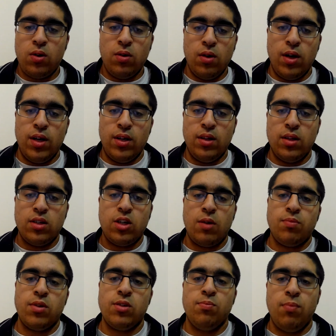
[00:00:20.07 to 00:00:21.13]
this
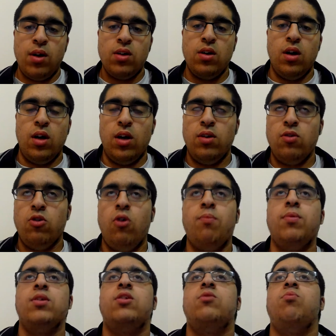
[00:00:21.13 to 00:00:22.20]
chapter is not
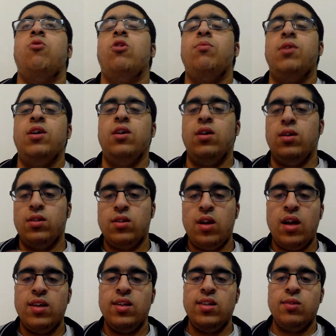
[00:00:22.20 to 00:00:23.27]
much smaller, but
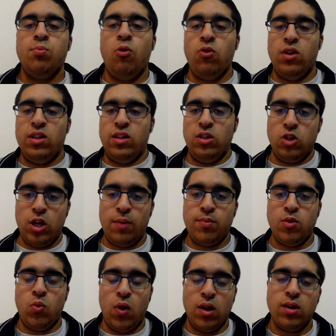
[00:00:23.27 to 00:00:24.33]
slightly smaller than
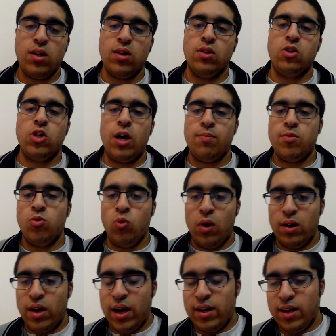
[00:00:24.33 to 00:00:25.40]
chapter 1, because chapter
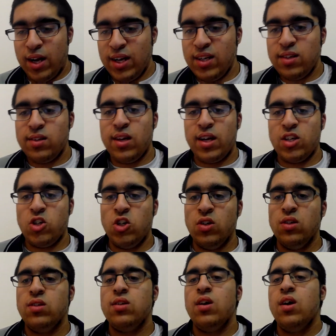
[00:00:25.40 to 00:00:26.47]
1 had 8
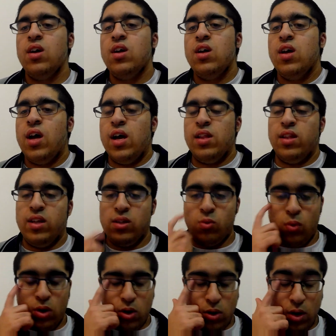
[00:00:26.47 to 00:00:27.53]
sections and this
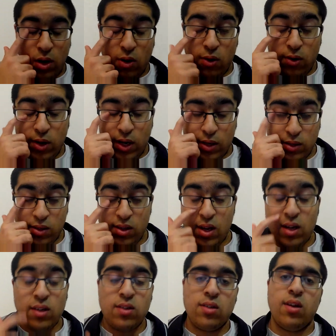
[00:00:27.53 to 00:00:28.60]
one only has
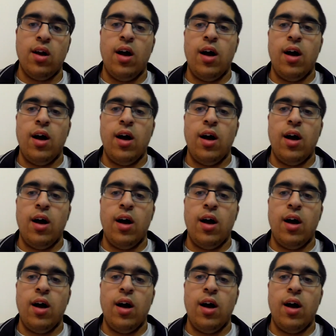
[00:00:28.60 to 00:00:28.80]
6.